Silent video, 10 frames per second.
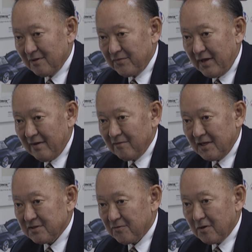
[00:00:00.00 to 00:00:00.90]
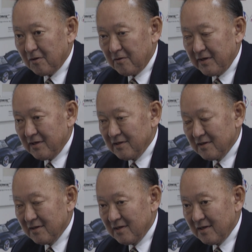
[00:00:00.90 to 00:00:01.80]
They have less frontal area.
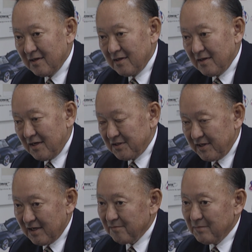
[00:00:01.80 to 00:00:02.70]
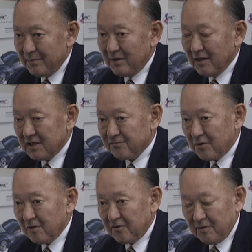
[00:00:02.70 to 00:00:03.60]
I said, yeah, maybe less
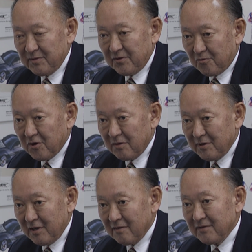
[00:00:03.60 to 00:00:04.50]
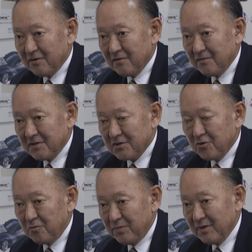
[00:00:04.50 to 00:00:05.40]
frontal area, but they're quite a bit heavier than this
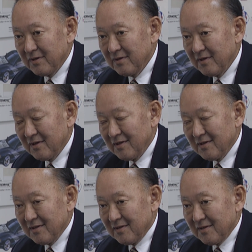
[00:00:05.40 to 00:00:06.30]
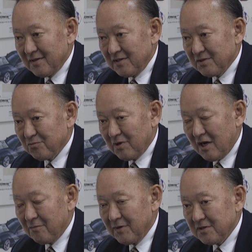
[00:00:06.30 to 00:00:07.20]
coupe. He said, well,
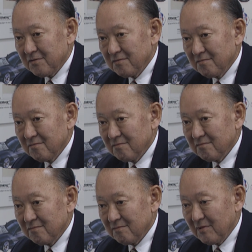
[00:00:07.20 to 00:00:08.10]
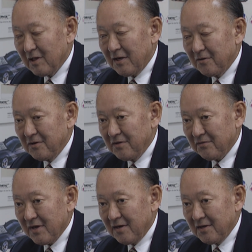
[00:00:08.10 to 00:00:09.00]
how much lighter do you think
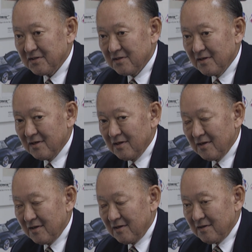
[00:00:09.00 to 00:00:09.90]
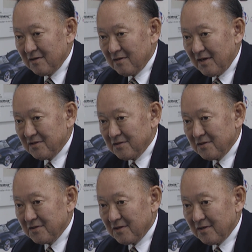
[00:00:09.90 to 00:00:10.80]
that is? I
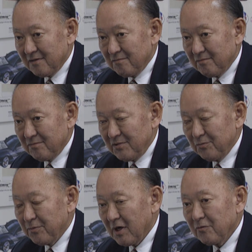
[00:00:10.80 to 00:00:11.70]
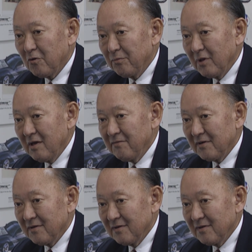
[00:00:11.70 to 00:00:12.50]
says, you probably won't believe it.